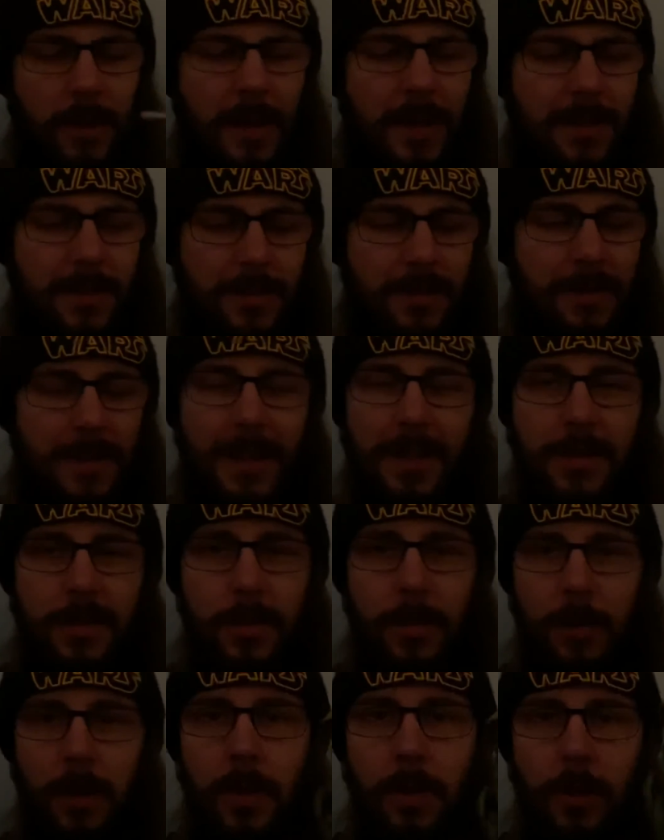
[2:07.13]
Not so
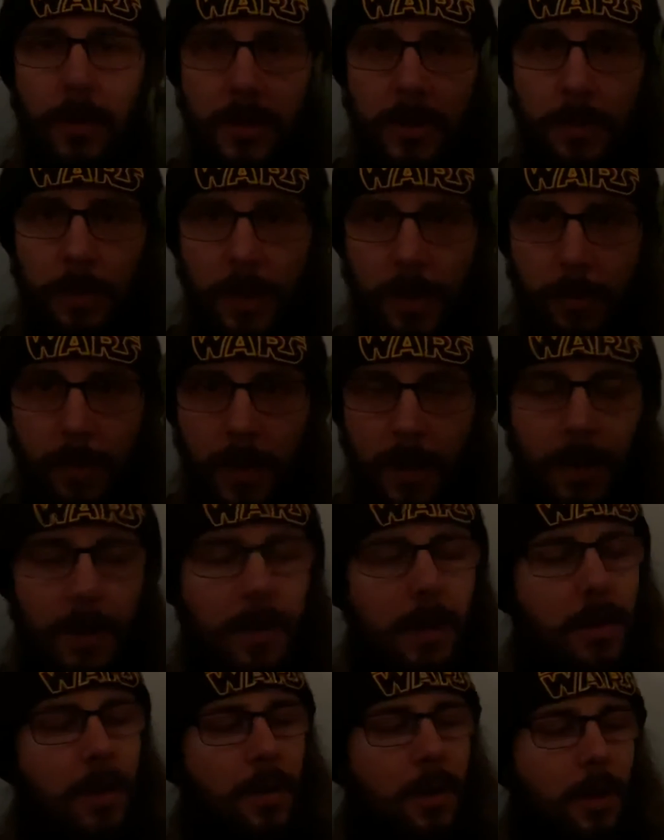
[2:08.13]
little, it's pretty big.
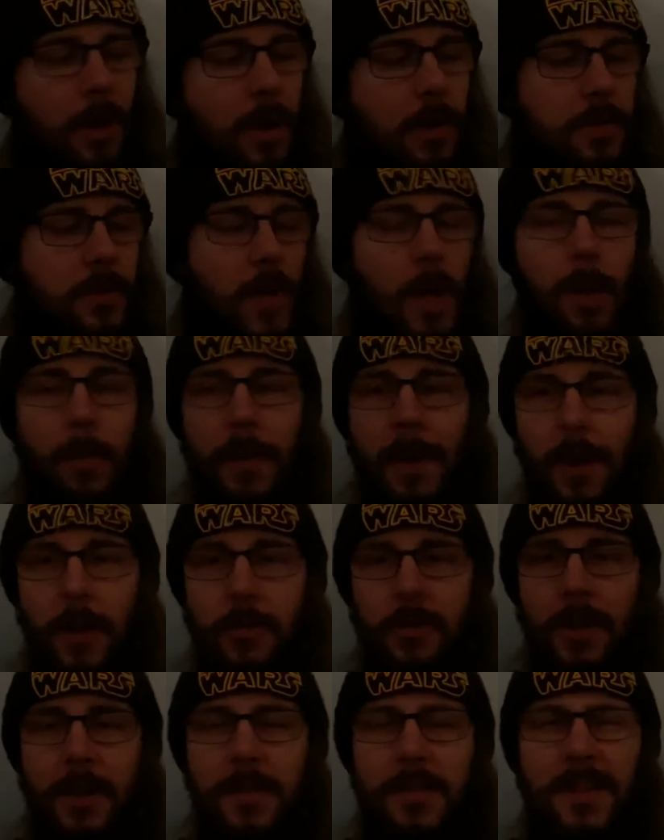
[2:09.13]
Also, I
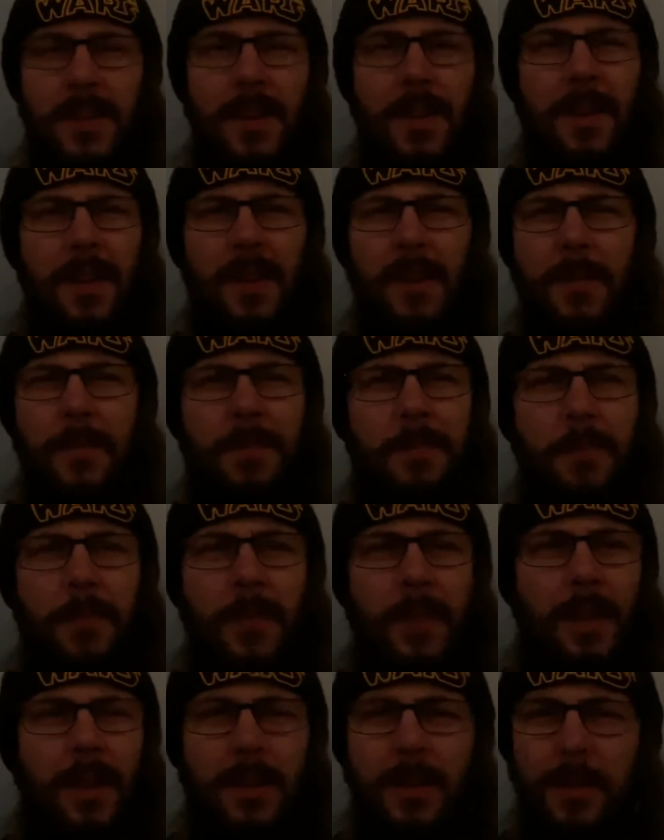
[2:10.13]
apologize
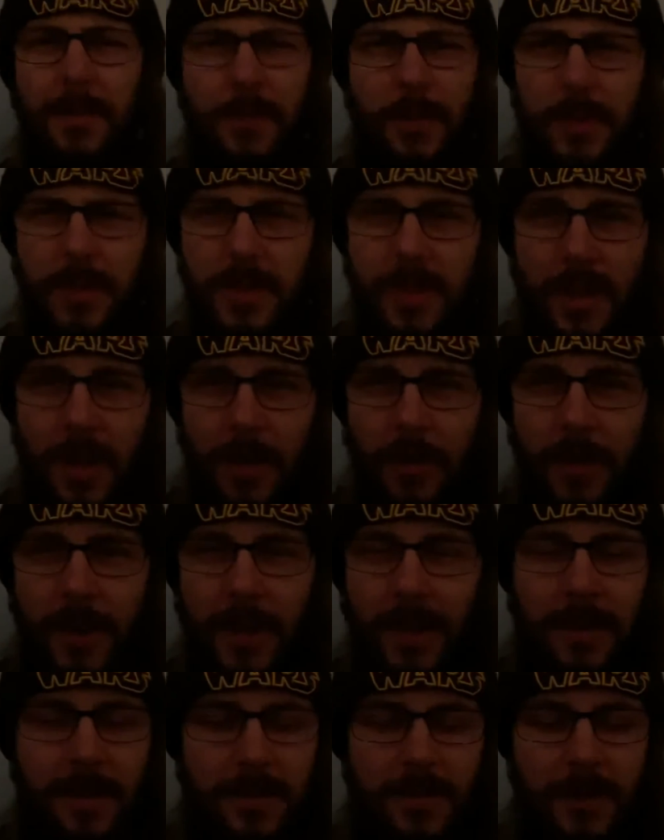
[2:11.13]
for stuttering
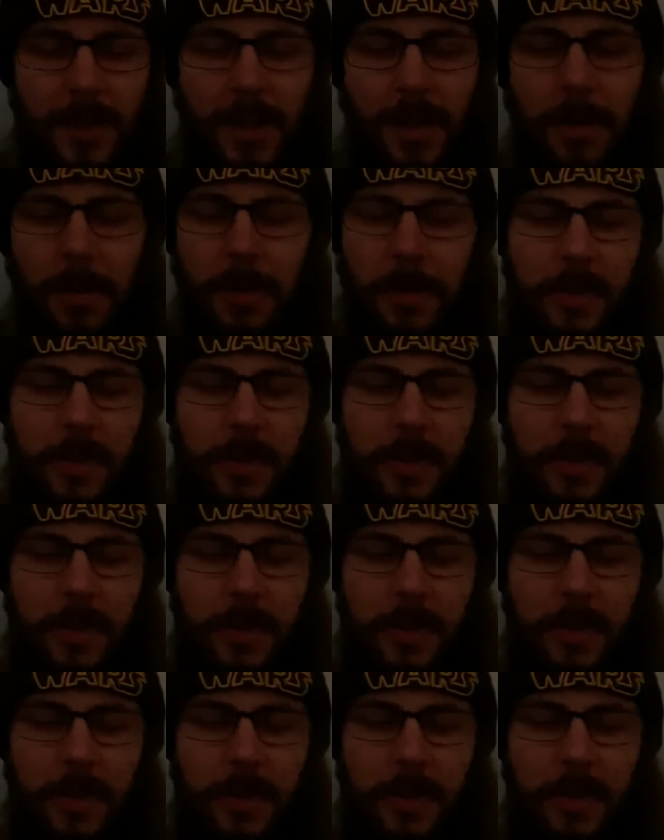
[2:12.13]
in this video or